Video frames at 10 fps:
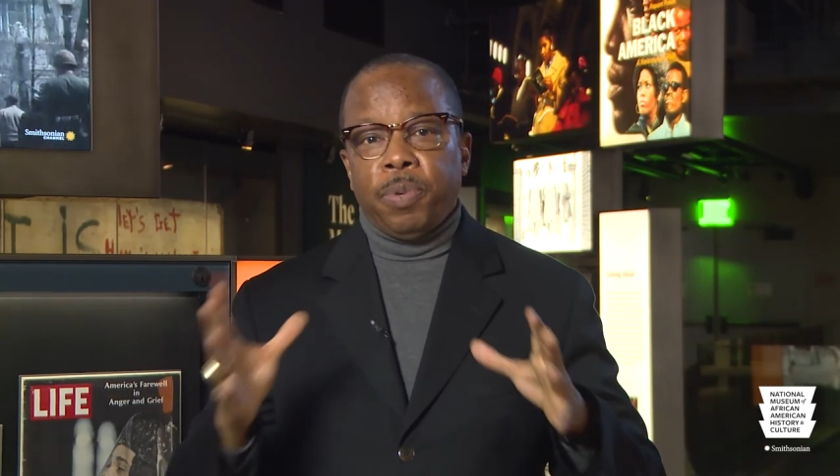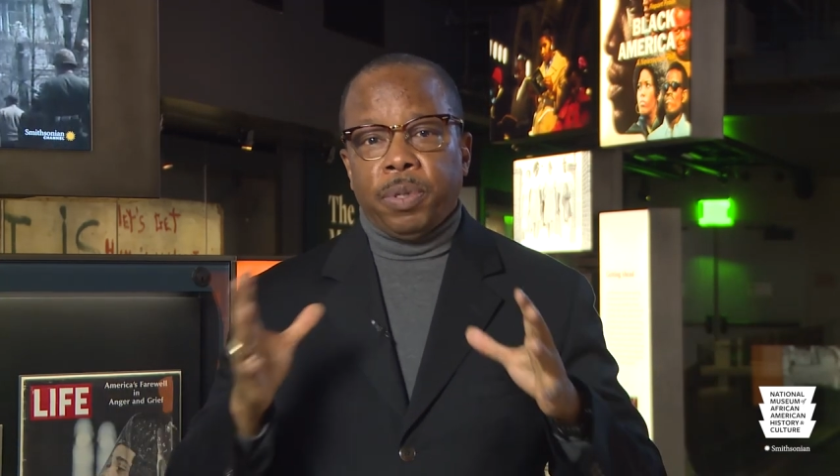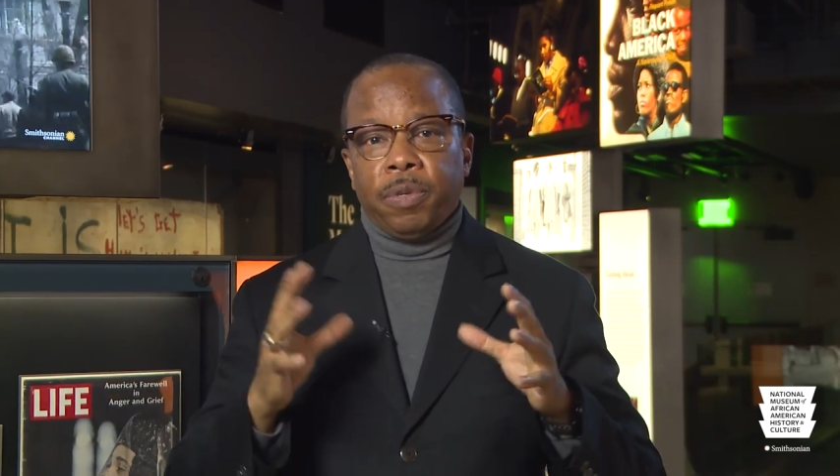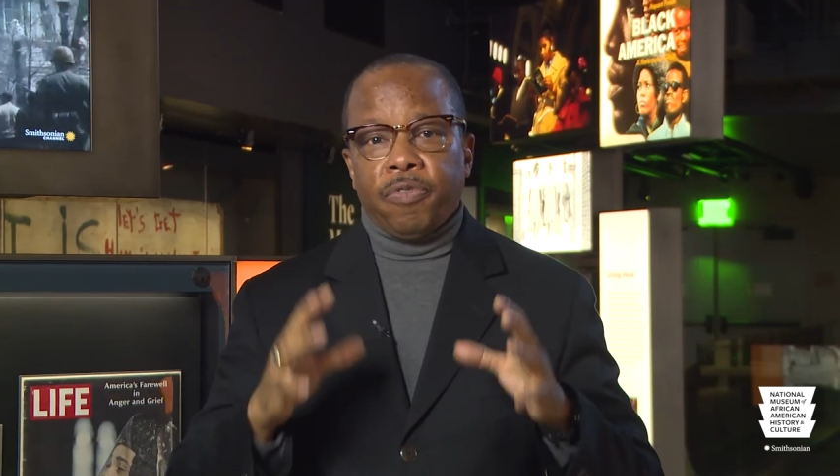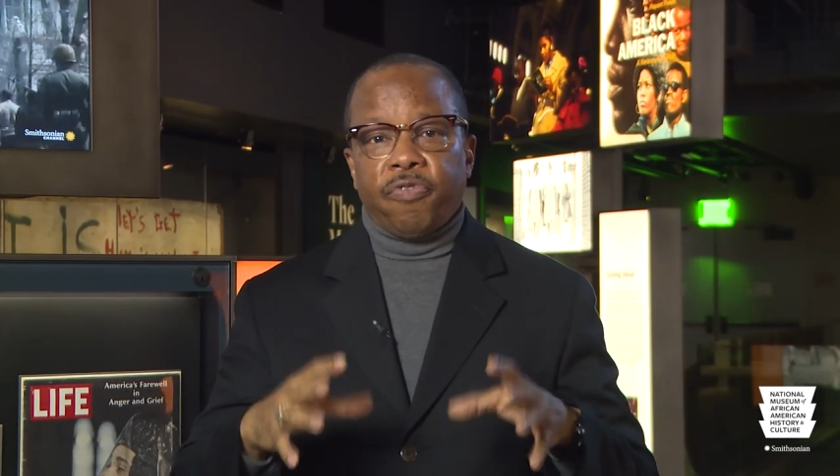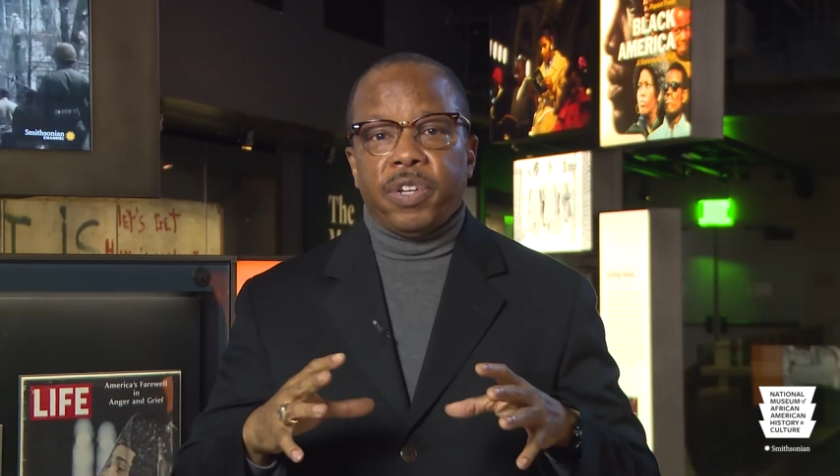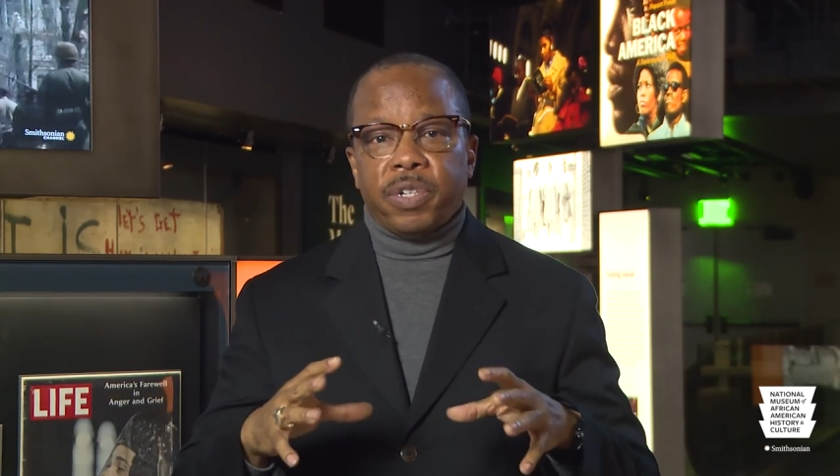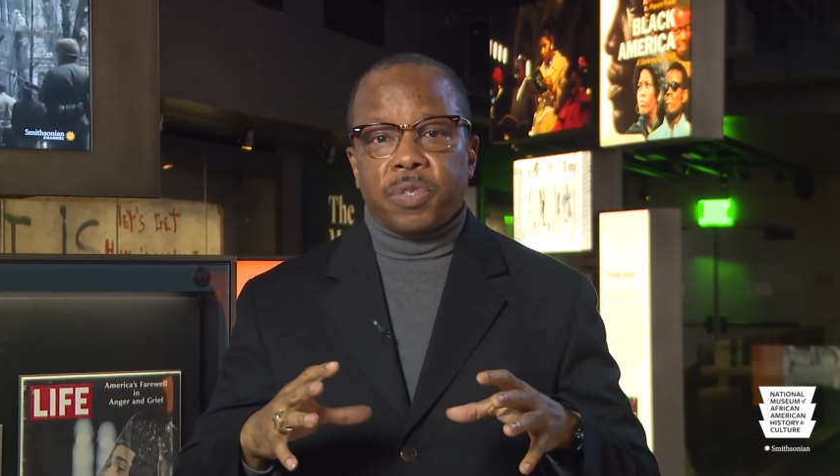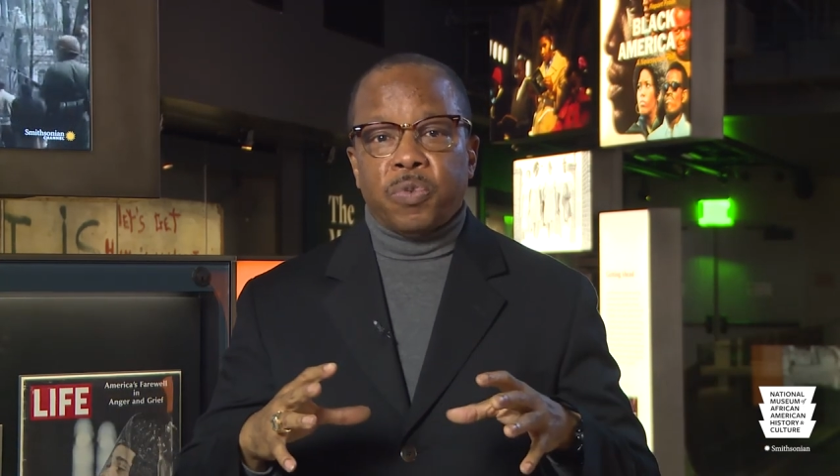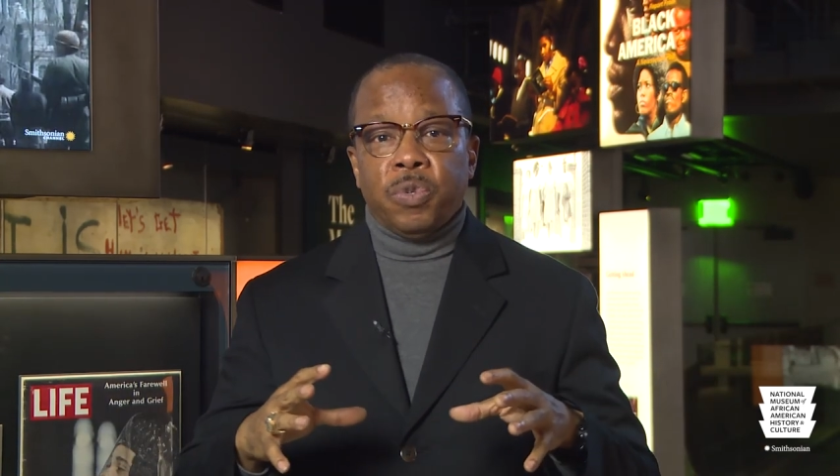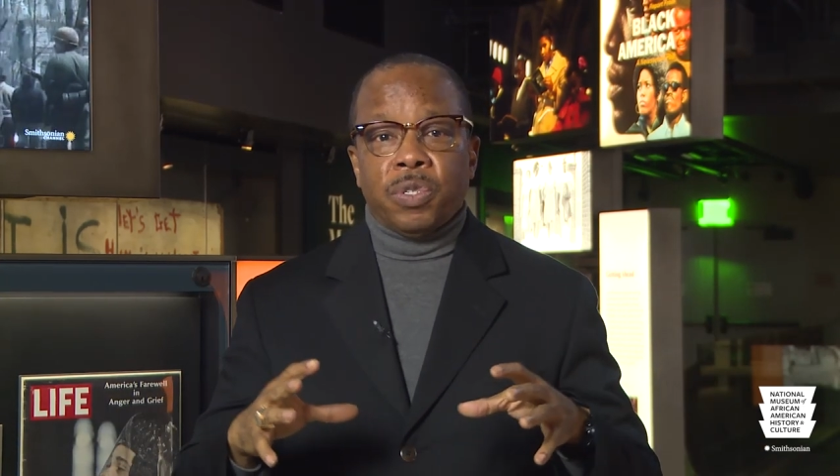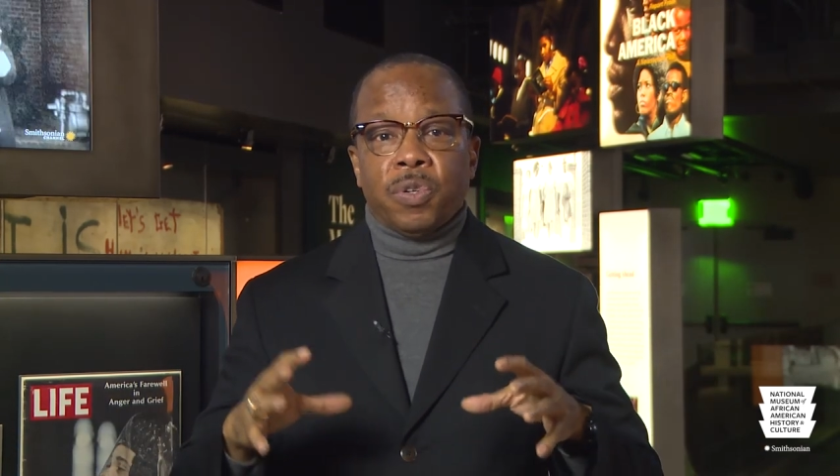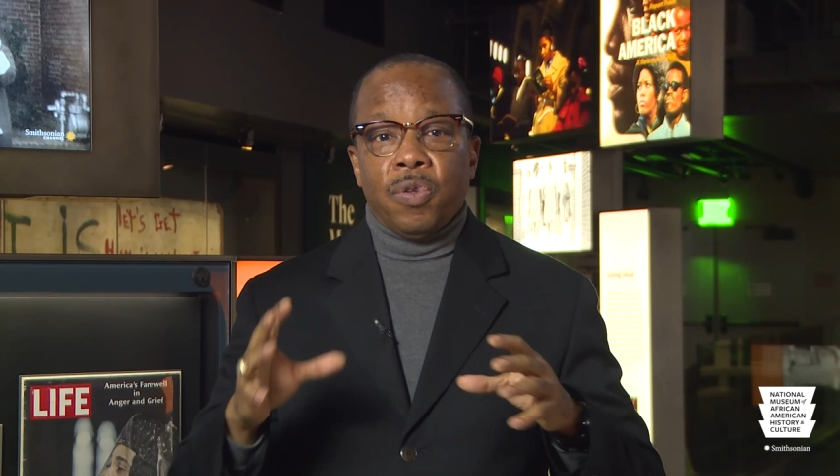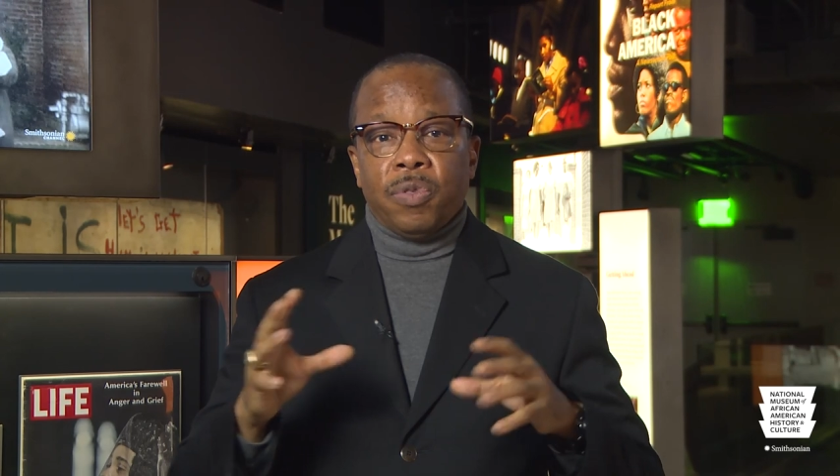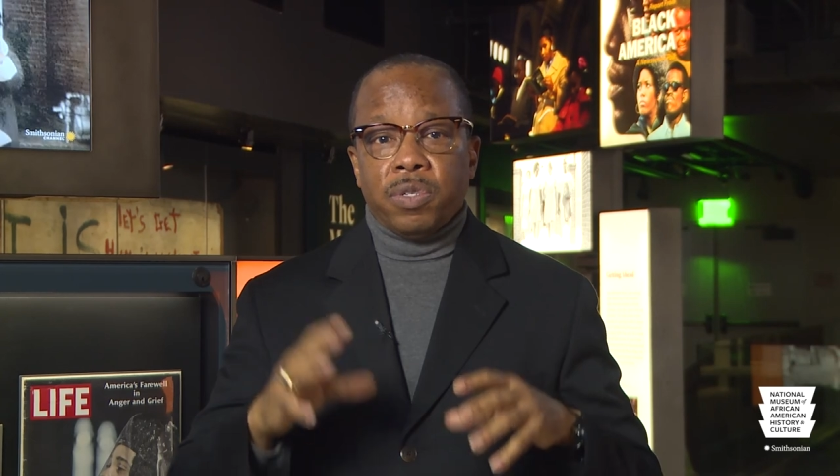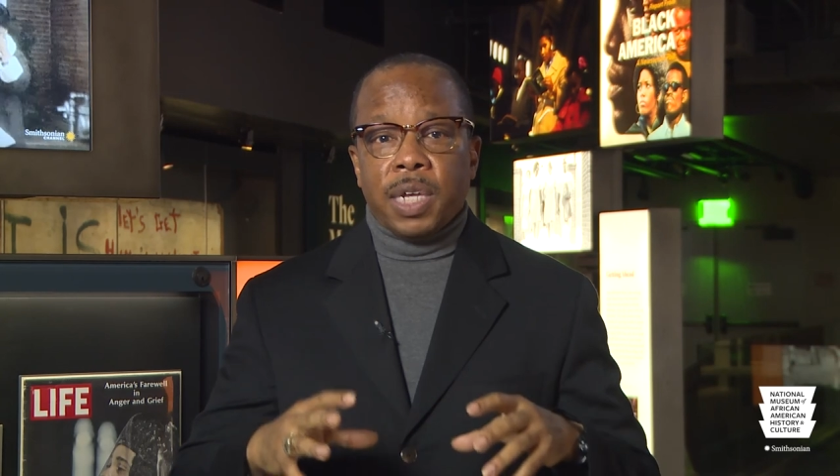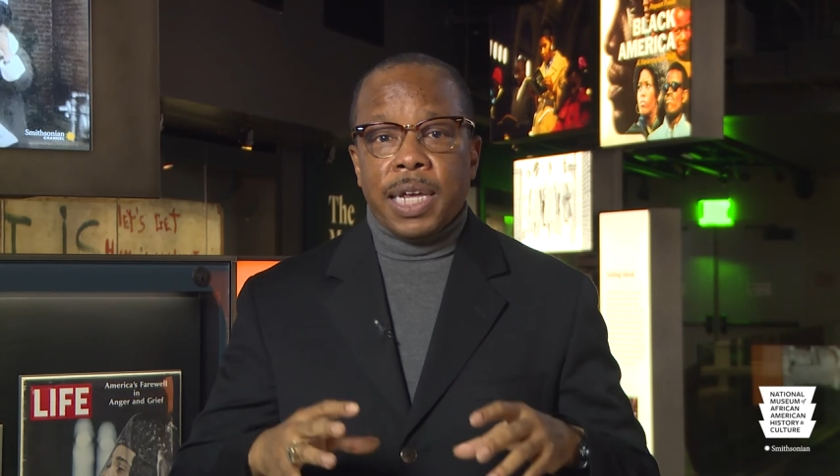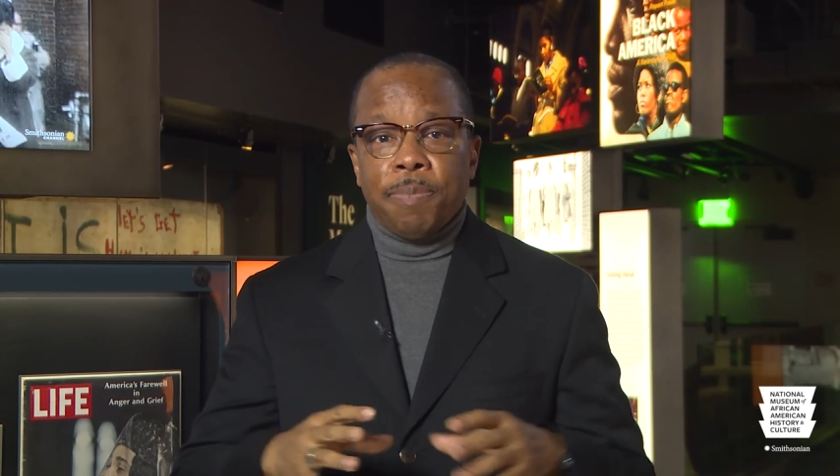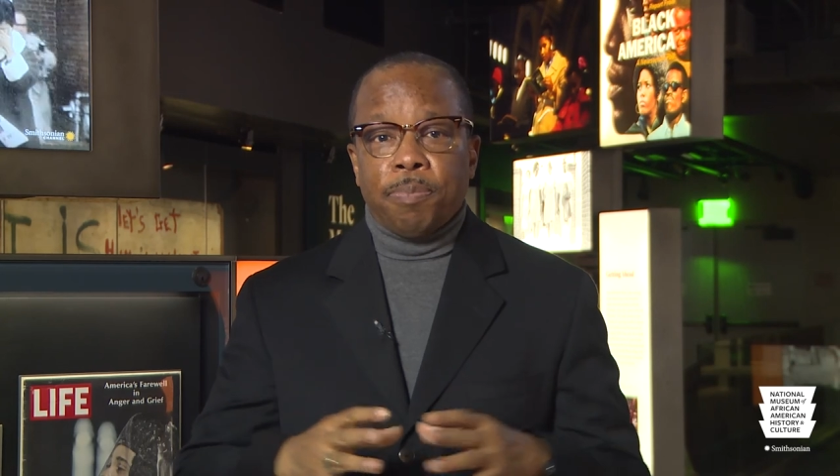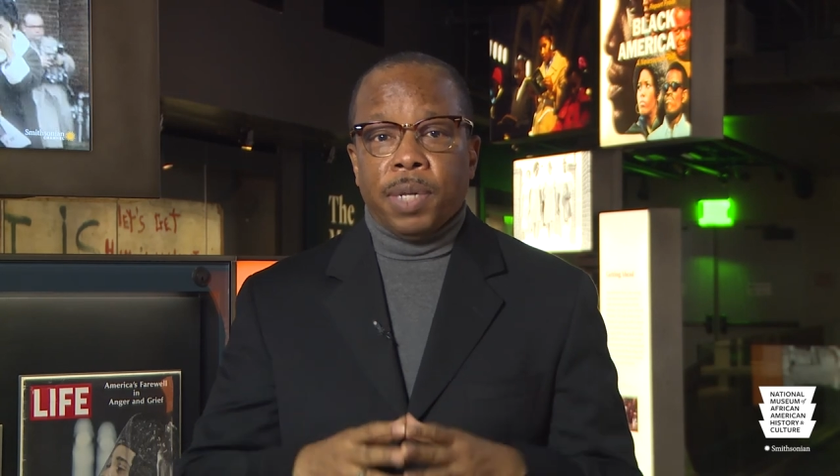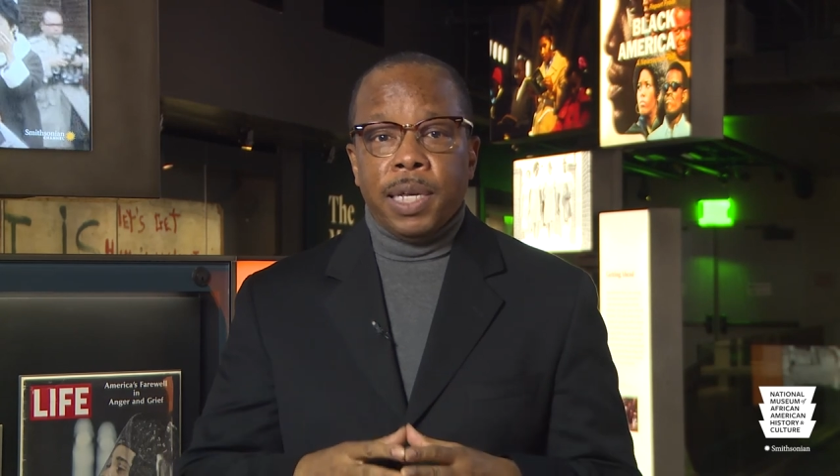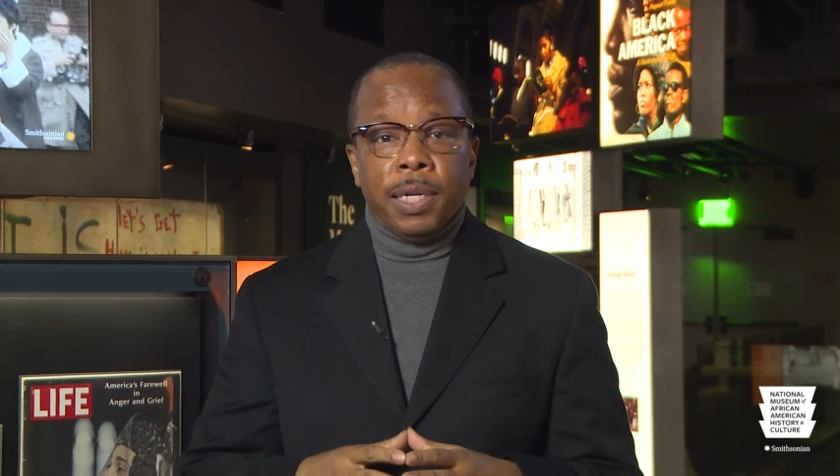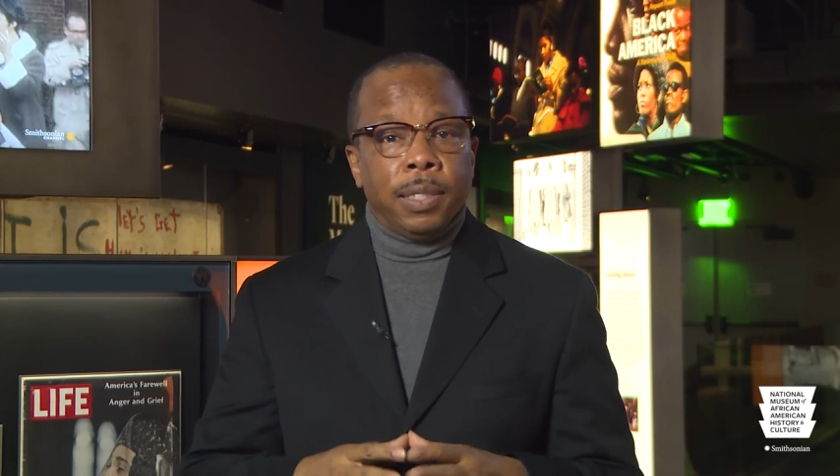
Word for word: but the fish was on the same plate.